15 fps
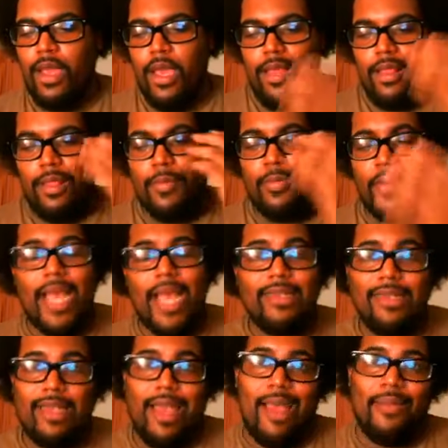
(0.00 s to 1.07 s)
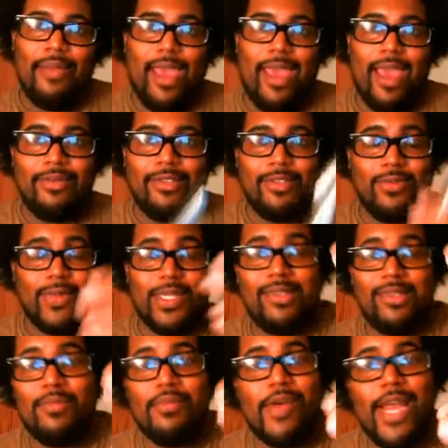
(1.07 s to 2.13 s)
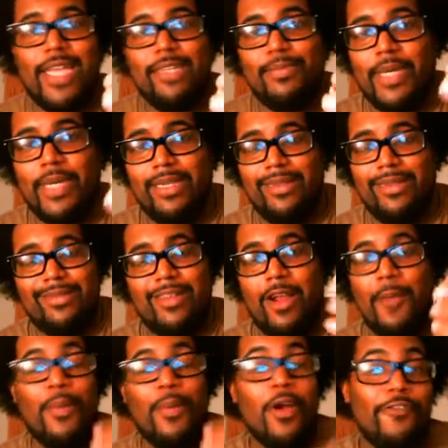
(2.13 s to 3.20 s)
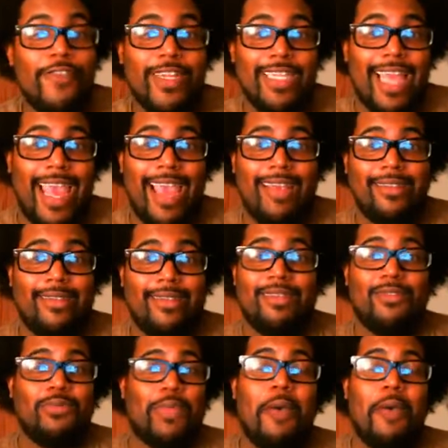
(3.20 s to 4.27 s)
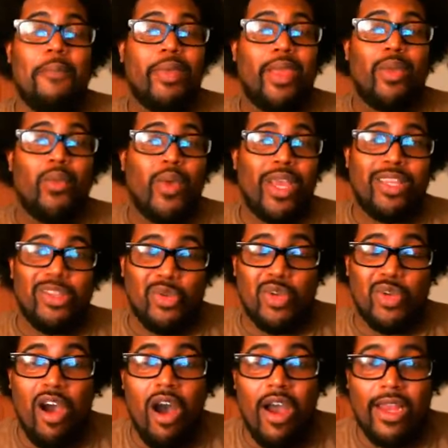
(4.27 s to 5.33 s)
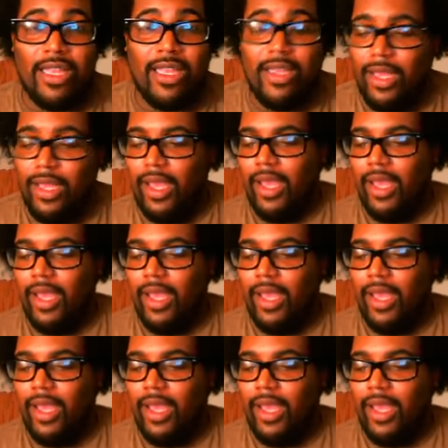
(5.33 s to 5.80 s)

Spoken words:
The brass top caps as well as the brass button are perfect accents without being way too gaudy,